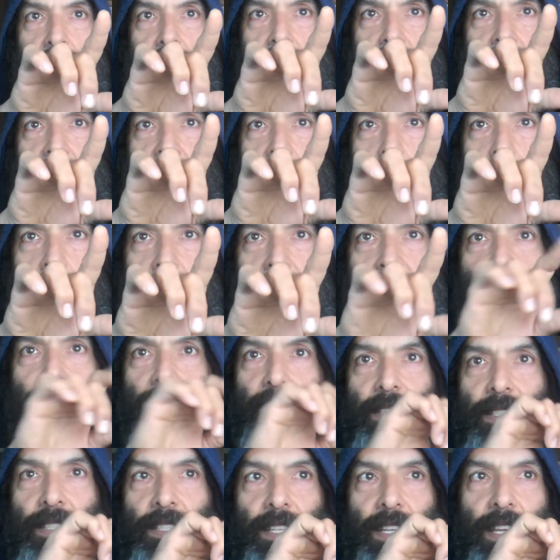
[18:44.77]
in the
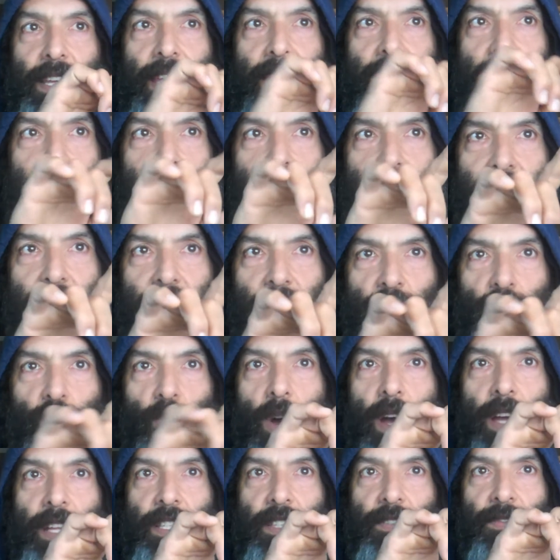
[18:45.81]
midst eating
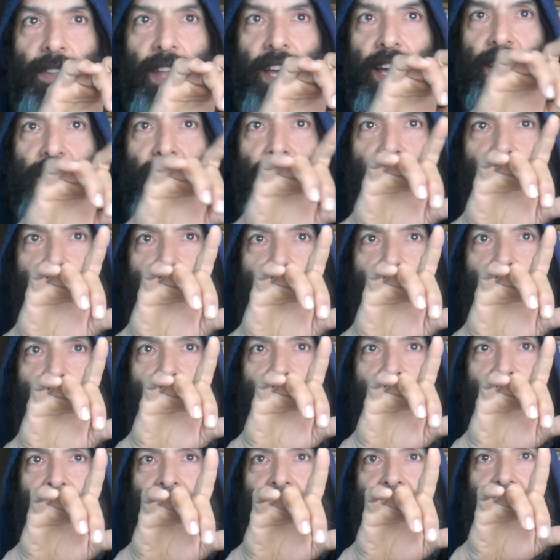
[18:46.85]
swine's flesh
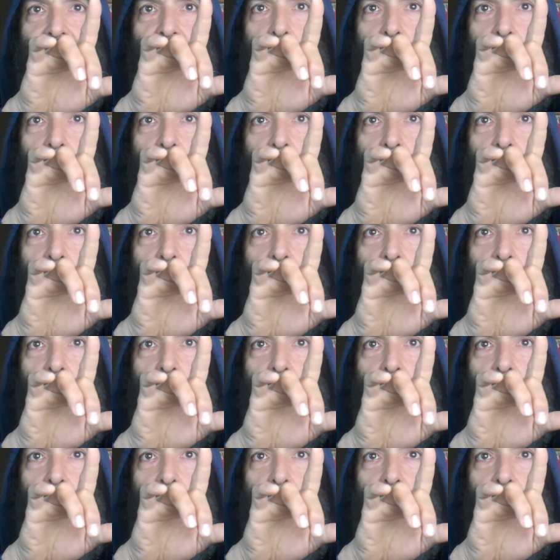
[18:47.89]
and